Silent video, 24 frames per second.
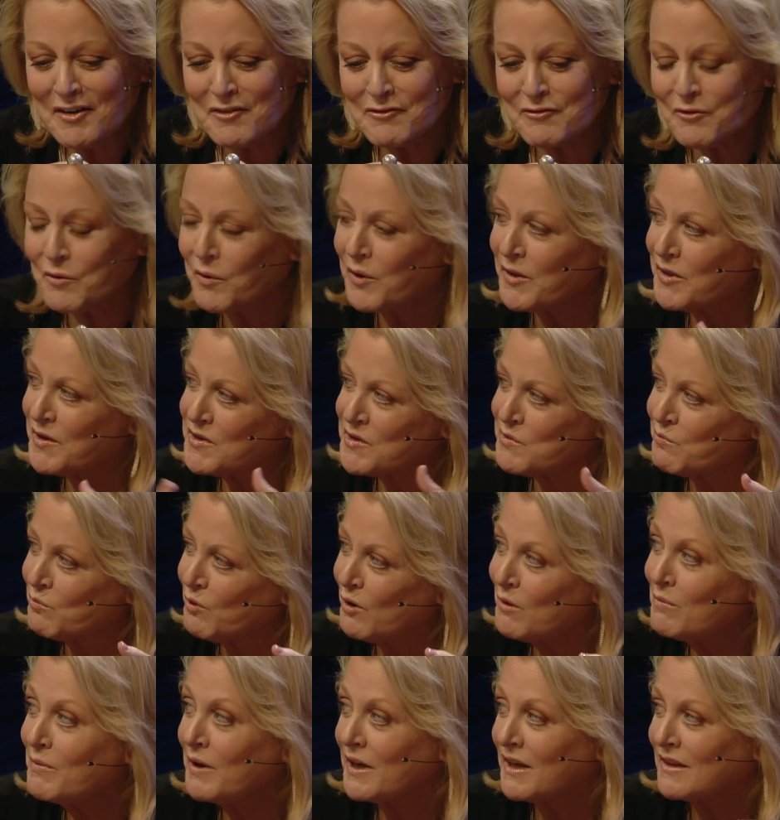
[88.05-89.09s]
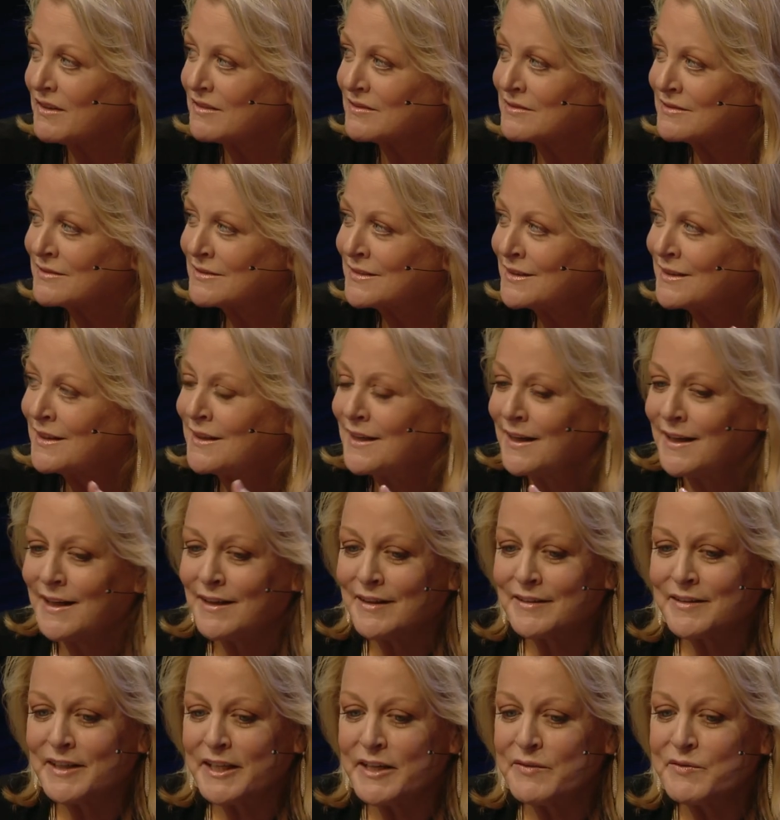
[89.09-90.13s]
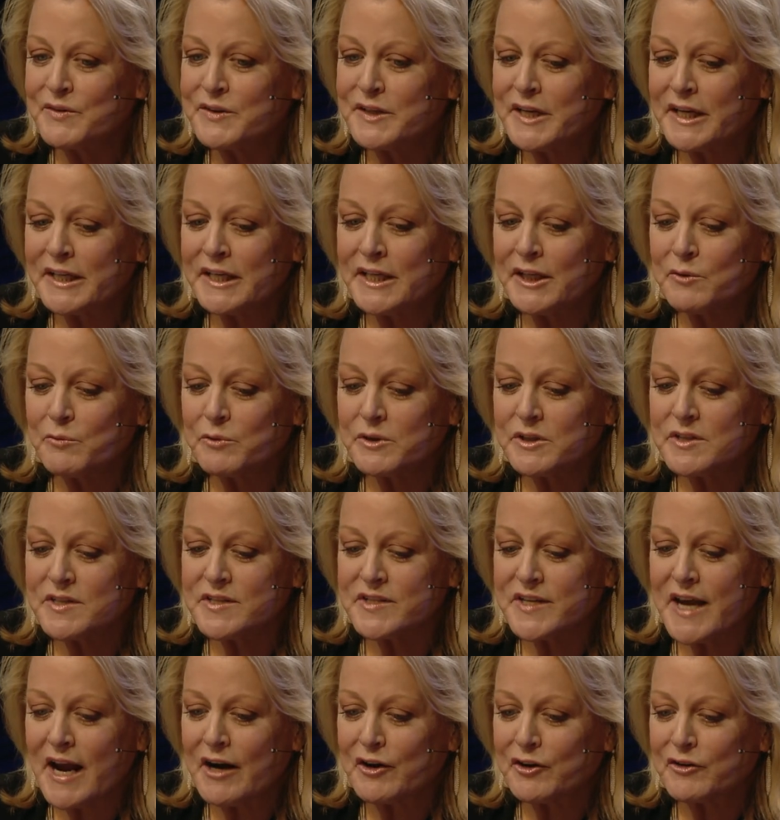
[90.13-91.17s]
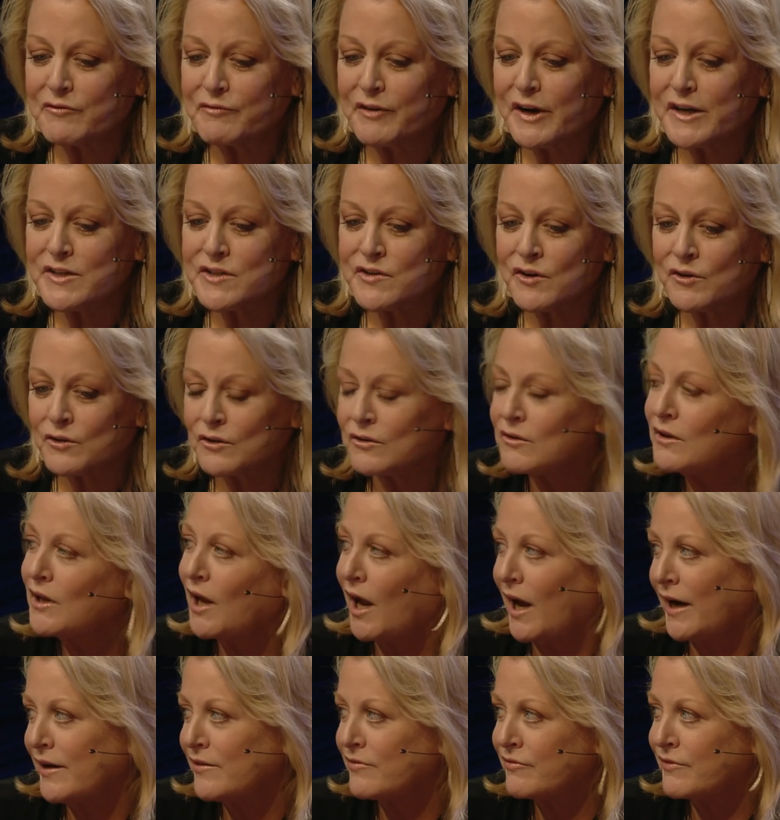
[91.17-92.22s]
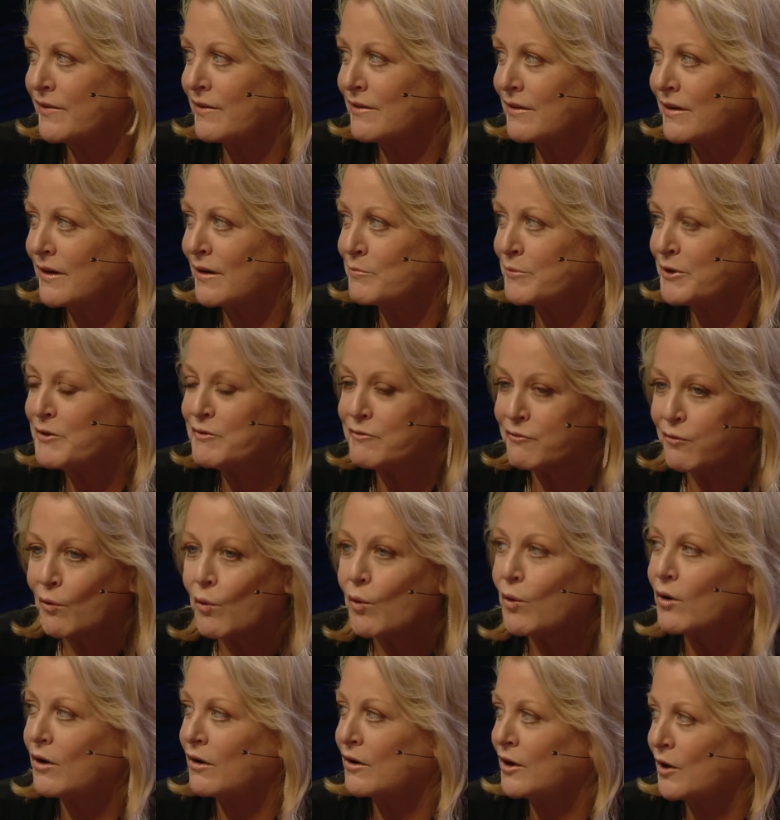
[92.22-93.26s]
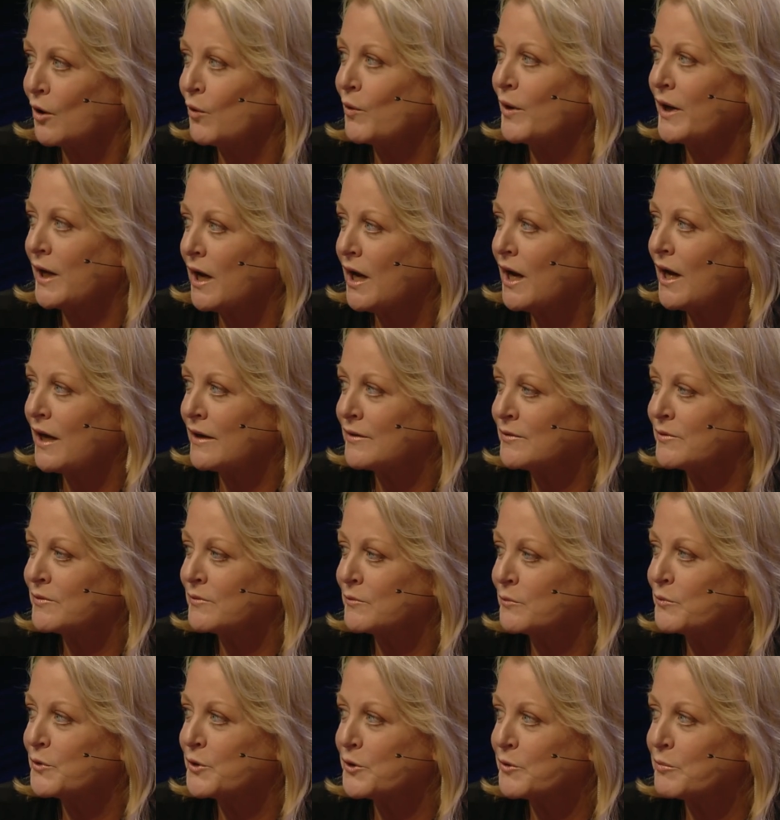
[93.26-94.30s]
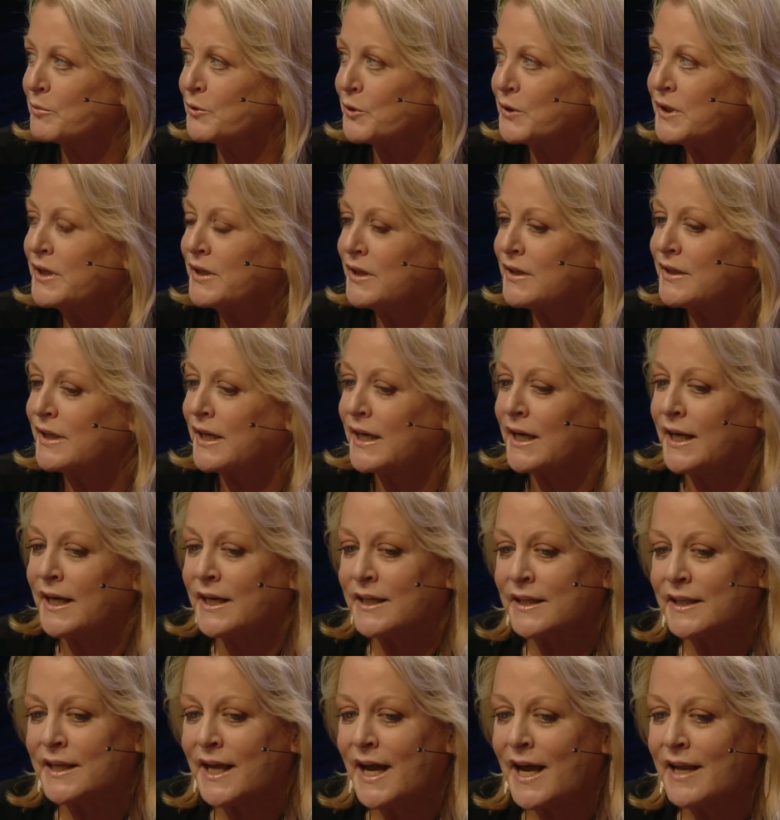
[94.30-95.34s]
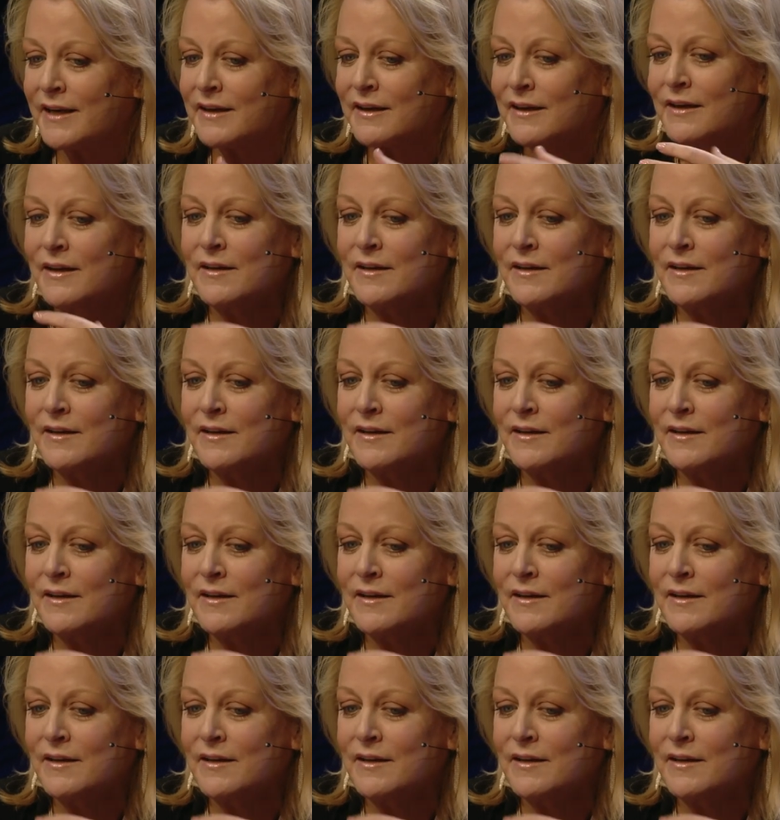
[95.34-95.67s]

for this woman, and even that he would sacrifice her life before going on with Brünnhilde, and that